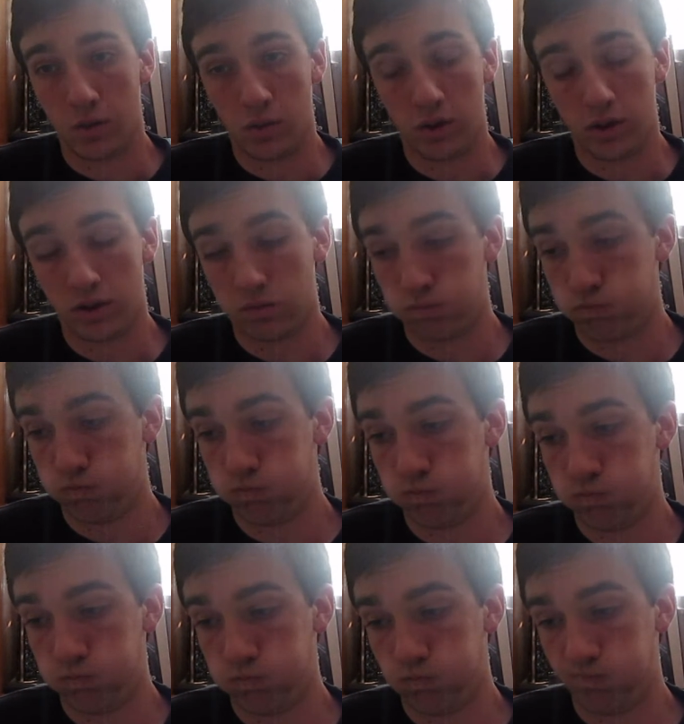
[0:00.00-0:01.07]
which
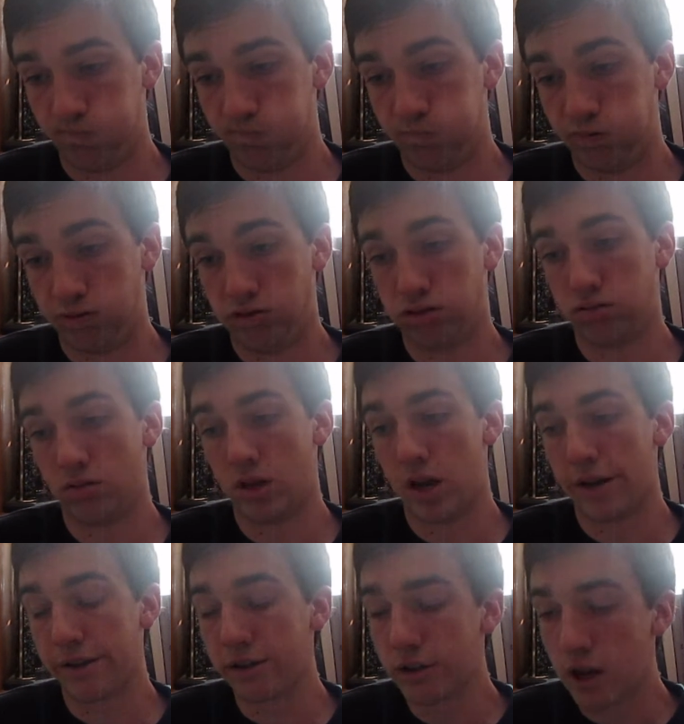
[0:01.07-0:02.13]
is
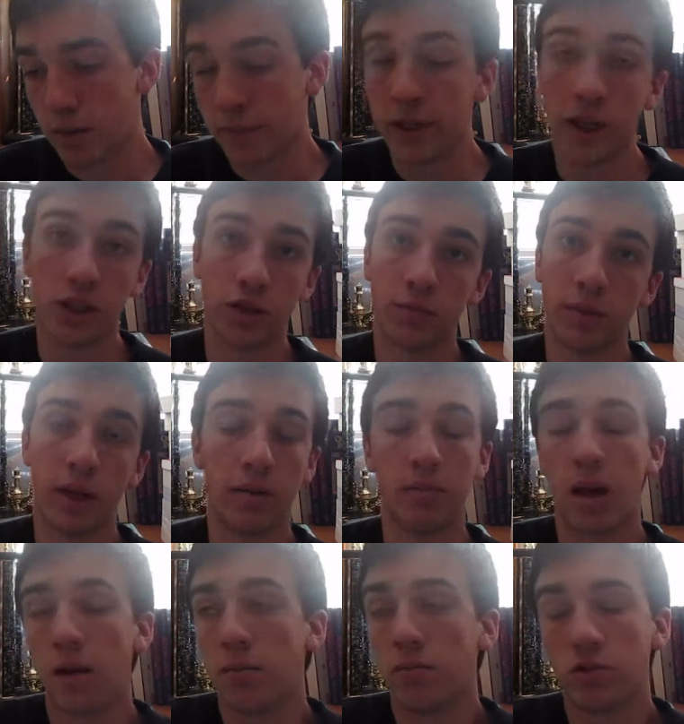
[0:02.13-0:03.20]
not a good combination, but
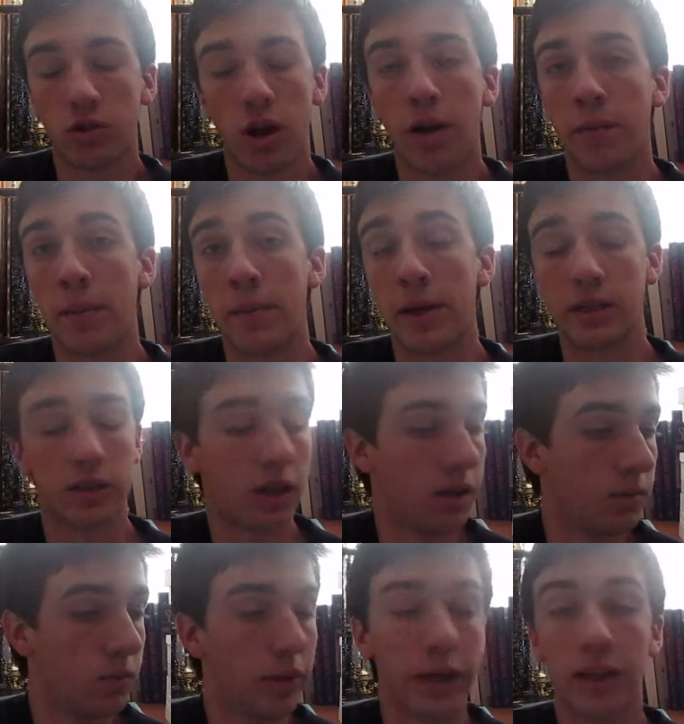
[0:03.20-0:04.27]
I'm trying my best.
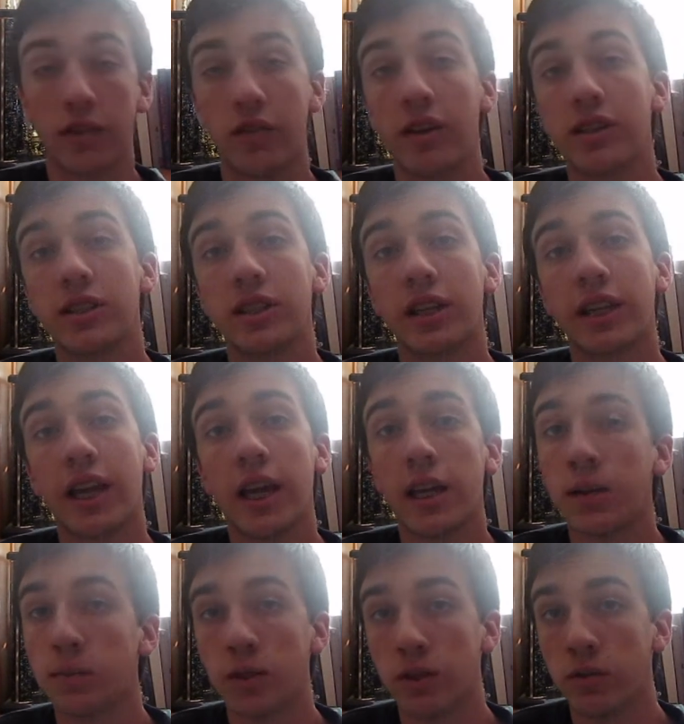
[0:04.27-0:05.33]
I'm reading as fast as I
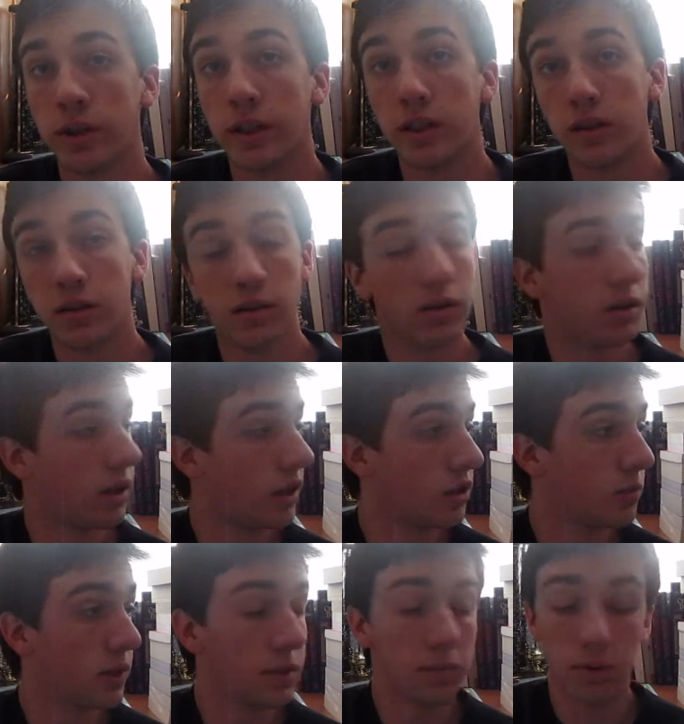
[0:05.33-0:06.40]
can. I'm going to read like
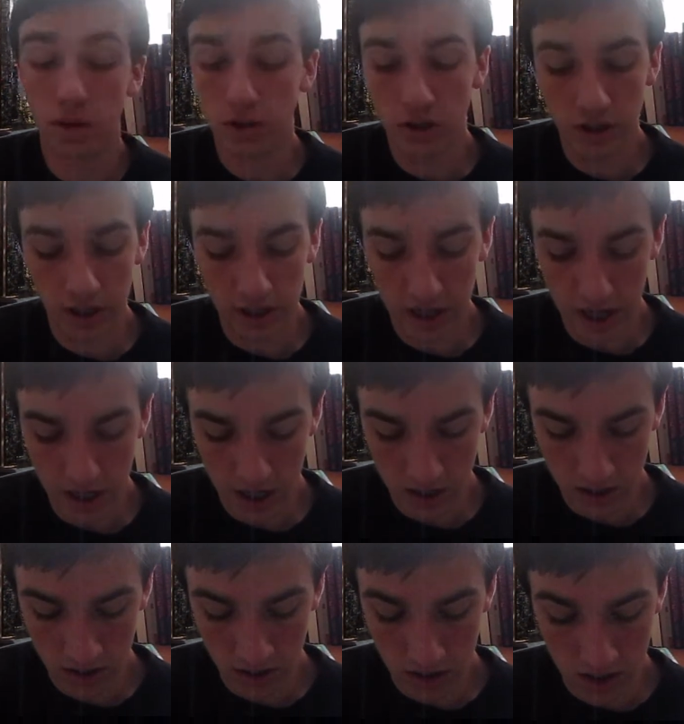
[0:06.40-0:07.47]
as many books as I
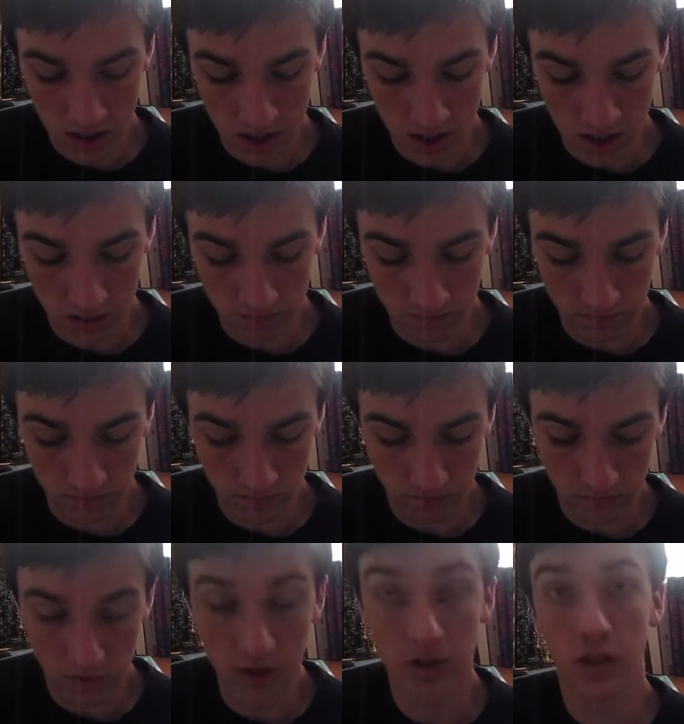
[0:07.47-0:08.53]
can,
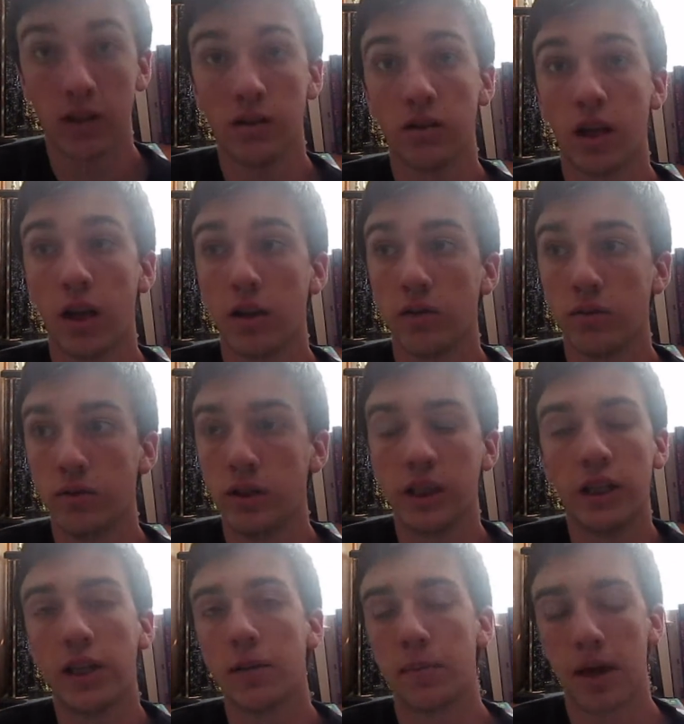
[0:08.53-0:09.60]
because I
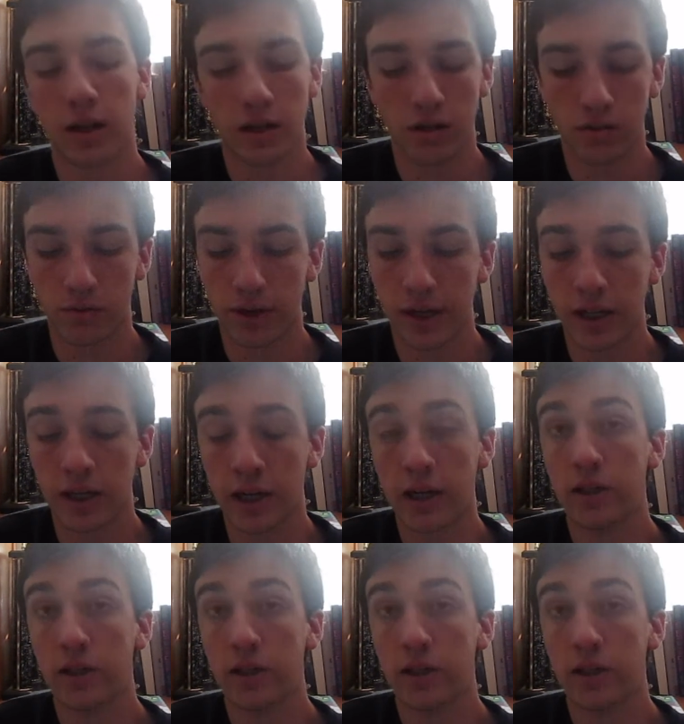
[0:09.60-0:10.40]
need to get back into reading,